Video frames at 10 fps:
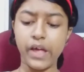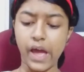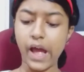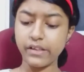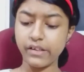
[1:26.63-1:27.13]

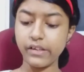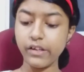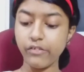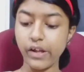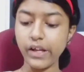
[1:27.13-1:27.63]
At
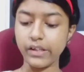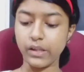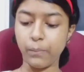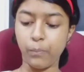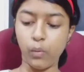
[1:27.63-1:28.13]
any rate,
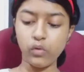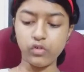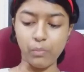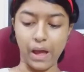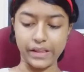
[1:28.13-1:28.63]
the
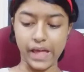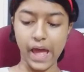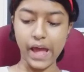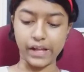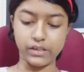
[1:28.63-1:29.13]
postman
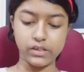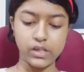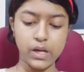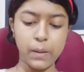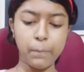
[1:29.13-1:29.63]
had
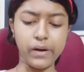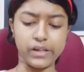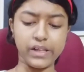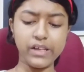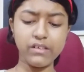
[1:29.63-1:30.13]

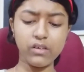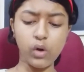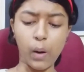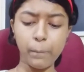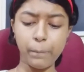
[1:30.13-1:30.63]
but little
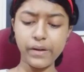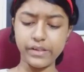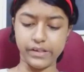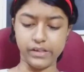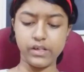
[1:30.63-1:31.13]

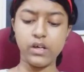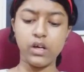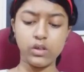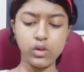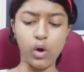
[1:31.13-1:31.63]
company,
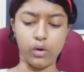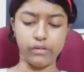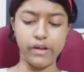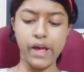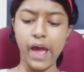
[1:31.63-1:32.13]
nor
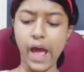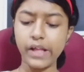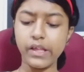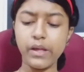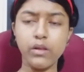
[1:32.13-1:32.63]

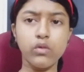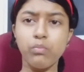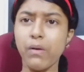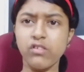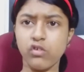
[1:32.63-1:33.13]
had he
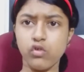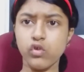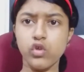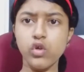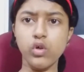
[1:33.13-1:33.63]
much
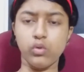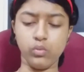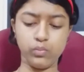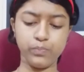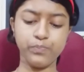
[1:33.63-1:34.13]
to do.
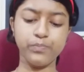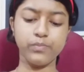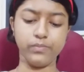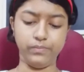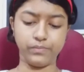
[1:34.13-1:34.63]

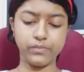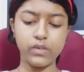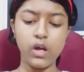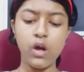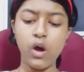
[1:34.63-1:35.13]

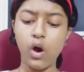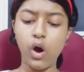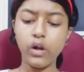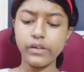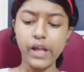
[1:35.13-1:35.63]

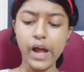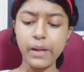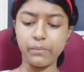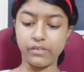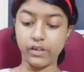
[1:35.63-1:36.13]
All
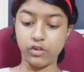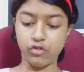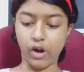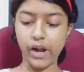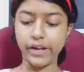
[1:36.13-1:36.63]
times he
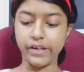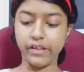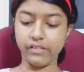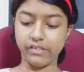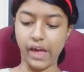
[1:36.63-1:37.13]
tried
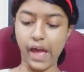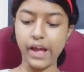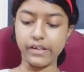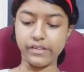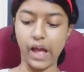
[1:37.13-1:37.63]
his
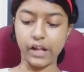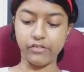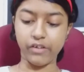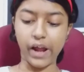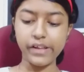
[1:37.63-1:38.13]
hand
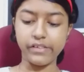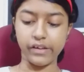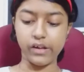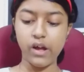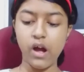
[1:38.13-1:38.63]
at
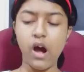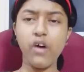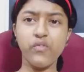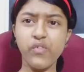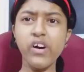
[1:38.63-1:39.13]
writing
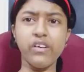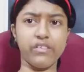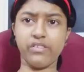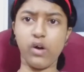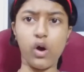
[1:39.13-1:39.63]
a
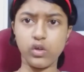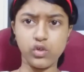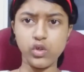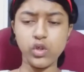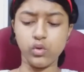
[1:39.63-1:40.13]
verse or
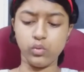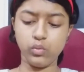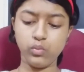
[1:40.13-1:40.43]
two.